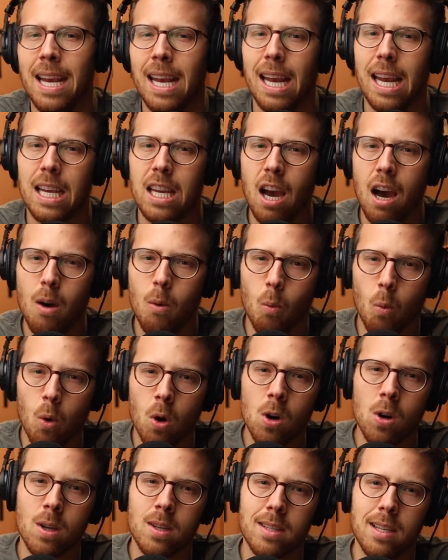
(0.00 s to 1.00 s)
it got
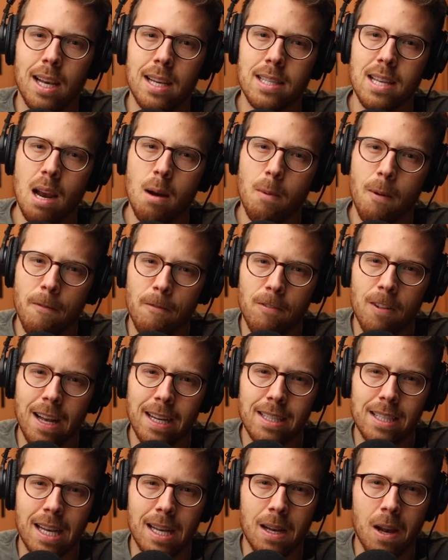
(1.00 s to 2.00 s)
worse as I
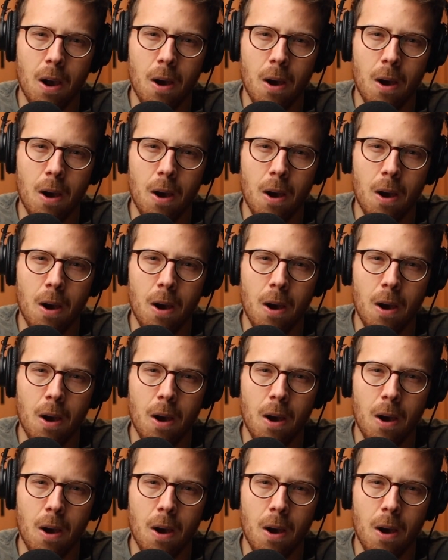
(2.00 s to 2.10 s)
reflected